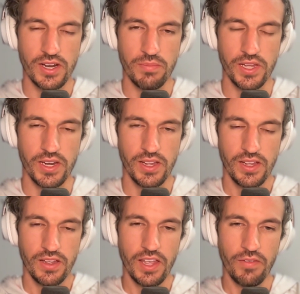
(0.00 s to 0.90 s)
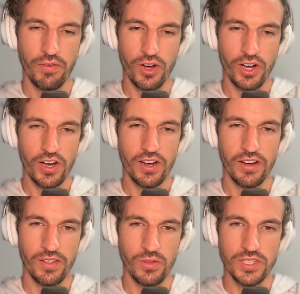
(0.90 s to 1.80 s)
But yeah, for her,
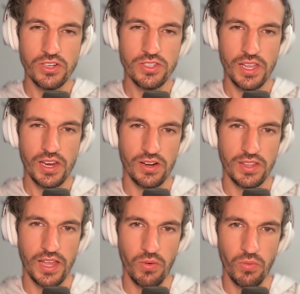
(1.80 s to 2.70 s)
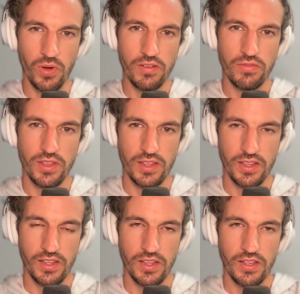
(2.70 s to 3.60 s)
it was interesting hearing that one of the